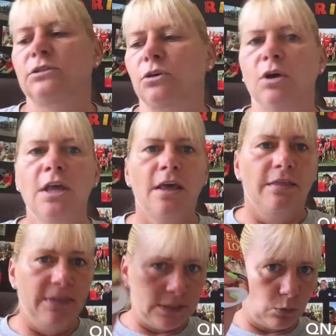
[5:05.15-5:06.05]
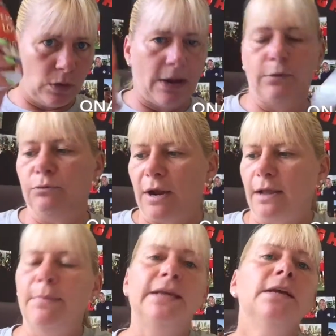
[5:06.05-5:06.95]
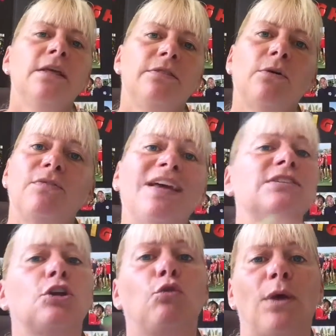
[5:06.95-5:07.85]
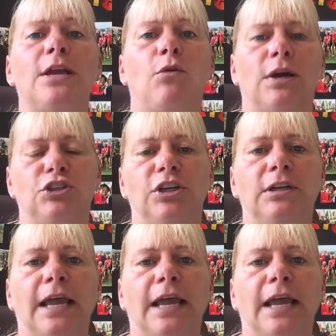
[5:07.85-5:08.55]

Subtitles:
So these are what I would recommend. That is a great question.